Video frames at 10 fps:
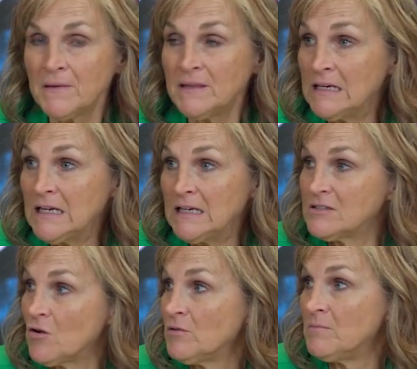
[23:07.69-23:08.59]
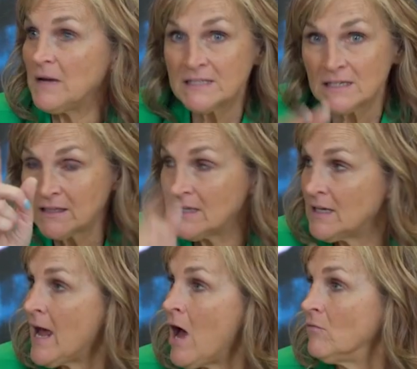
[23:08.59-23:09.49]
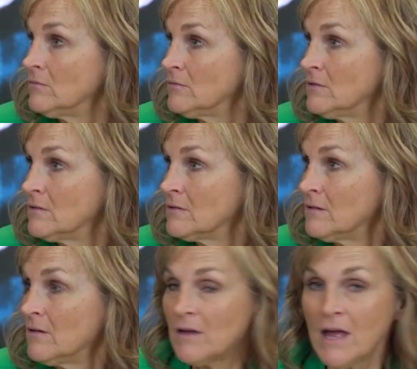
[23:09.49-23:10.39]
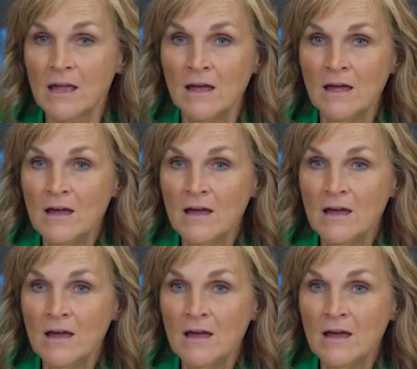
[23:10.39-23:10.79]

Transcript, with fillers: and then he told them, basically, get out, okay?